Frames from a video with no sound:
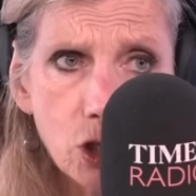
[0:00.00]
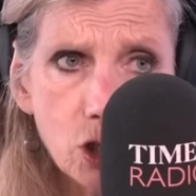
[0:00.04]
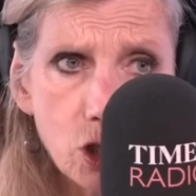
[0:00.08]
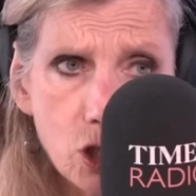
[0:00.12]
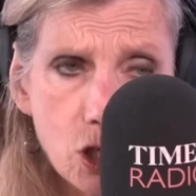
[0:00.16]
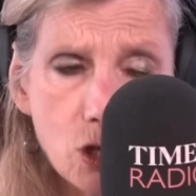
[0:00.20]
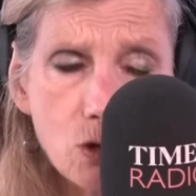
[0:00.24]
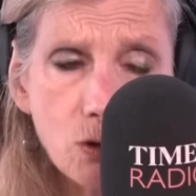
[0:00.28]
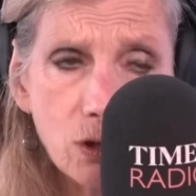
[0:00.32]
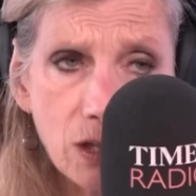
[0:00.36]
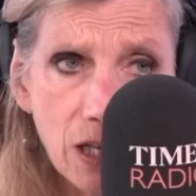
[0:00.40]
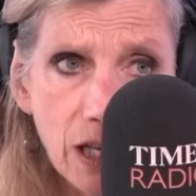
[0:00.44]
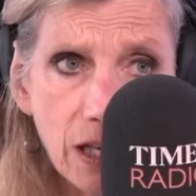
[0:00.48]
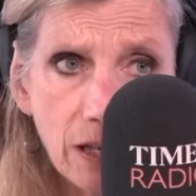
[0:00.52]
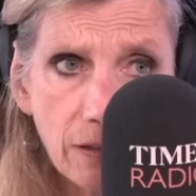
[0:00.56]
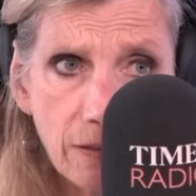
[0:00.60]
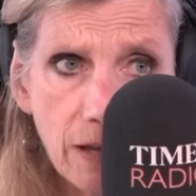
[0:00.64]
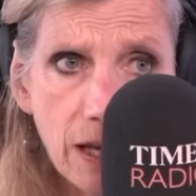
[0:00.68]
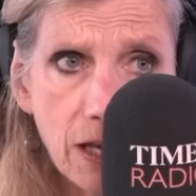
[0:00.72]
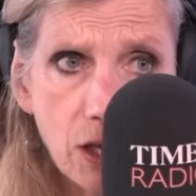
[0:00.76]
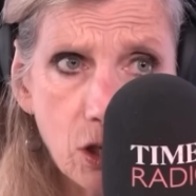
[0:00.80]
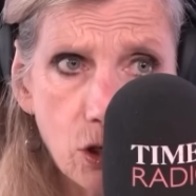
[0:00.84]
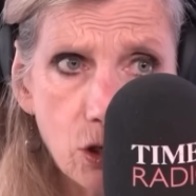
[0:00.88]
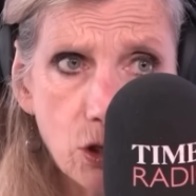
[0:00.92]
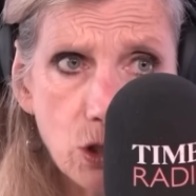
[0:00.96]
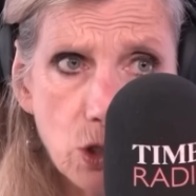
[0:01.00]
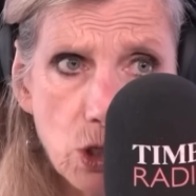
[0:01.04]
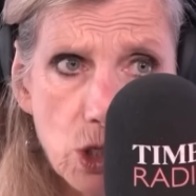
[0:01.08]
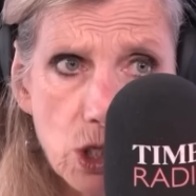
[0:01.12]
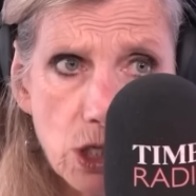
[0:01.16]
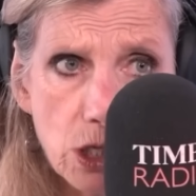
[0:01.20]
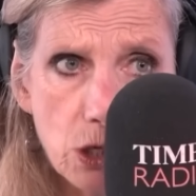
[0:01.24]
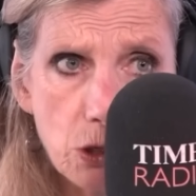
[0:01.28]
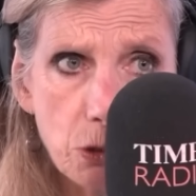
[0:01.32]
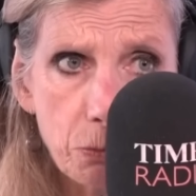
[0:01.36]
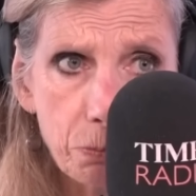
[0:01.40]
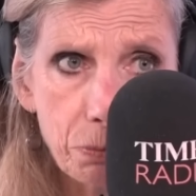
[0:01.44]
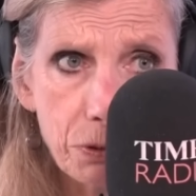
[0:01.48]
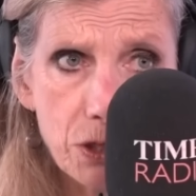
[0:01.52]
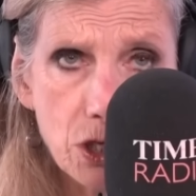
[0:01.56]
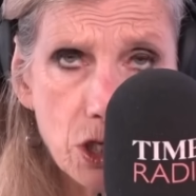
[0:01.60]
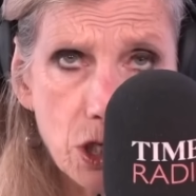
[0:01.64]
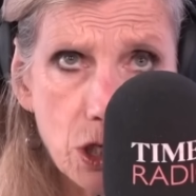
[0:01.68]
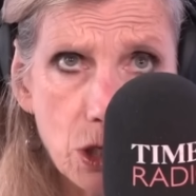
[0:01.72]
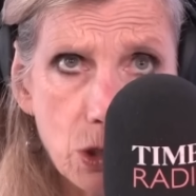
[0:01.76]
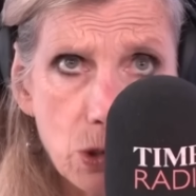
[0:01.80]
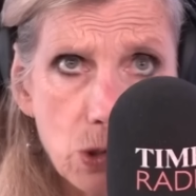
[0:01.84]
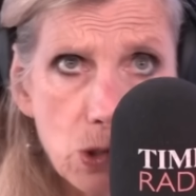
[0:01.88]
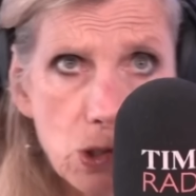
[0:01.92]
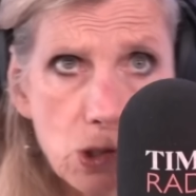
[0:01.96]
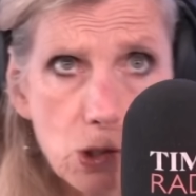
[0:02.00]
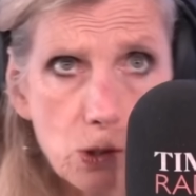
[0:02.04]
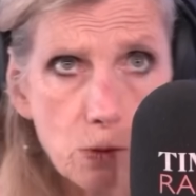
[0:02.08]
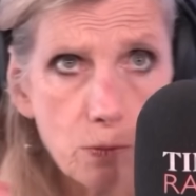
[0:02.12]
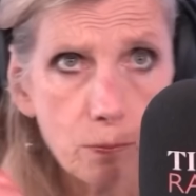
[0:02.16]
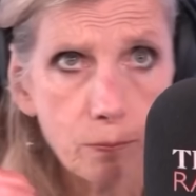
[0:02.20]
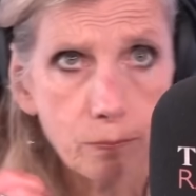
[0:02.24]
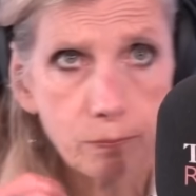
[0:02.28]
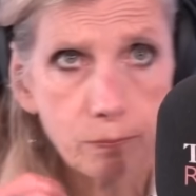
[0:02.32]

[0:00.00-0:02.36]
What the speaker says: do you think they could still produce?